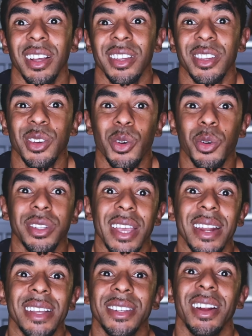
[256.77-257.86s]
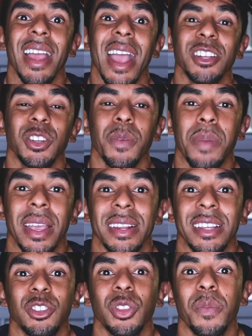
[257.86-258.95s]
your tenants are actually paying
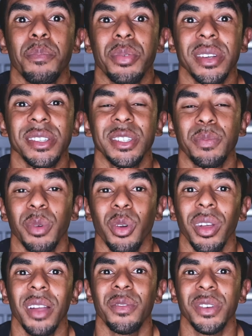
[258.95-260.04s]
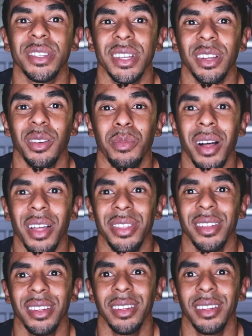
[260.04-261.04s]
into the principal every single month.